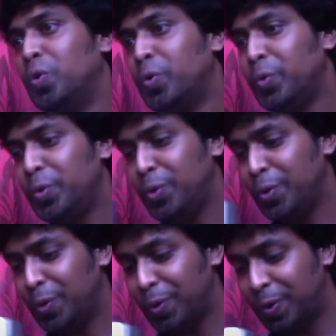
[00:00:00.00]
Oh,
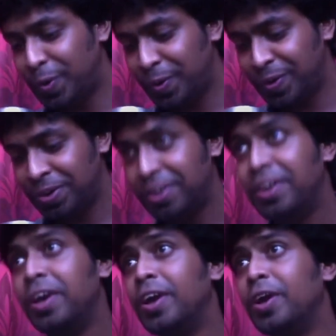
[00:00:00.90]
you
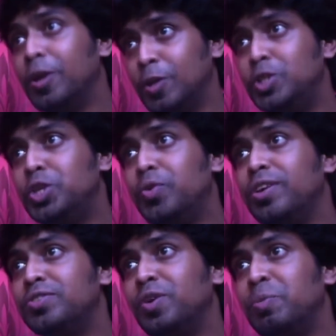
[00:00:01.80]
energy drink,
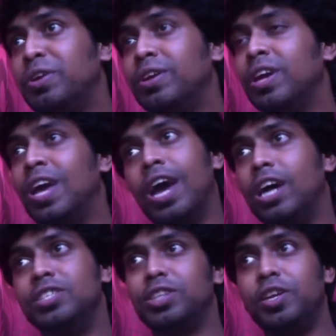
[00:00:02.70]
Swami.
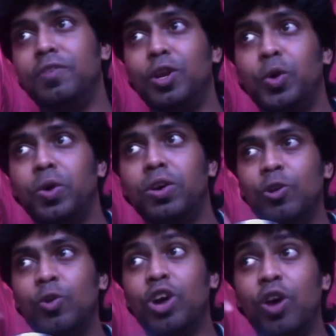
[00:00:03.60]
I study well now.
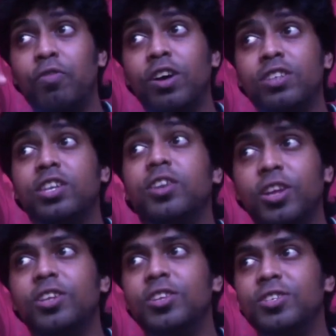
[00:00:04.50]
Look how fast I
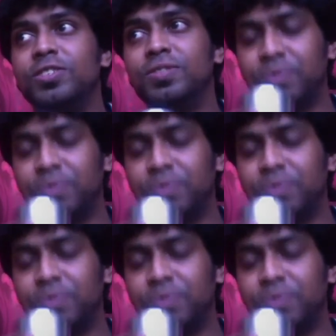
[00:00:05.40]
drink this.